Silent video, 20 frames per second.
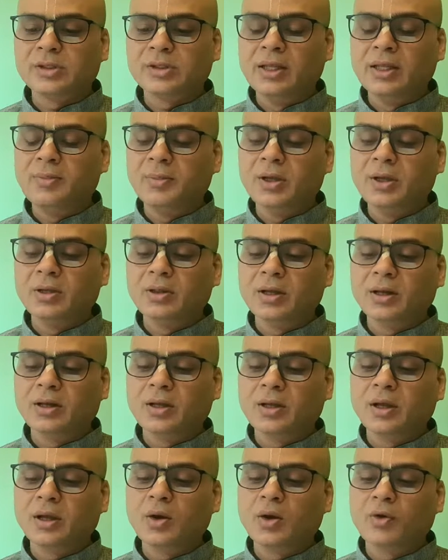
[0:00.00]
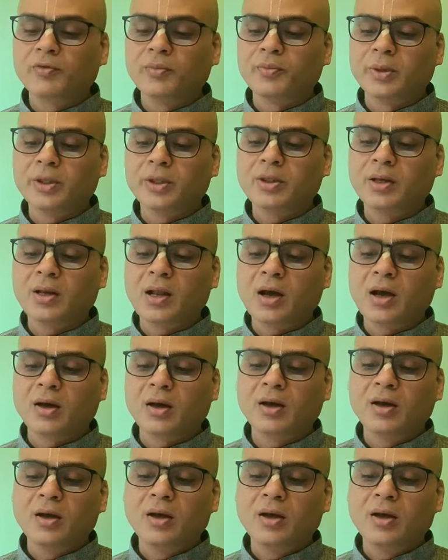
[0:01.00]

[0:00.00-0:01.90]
Nimi, the king of Mithila,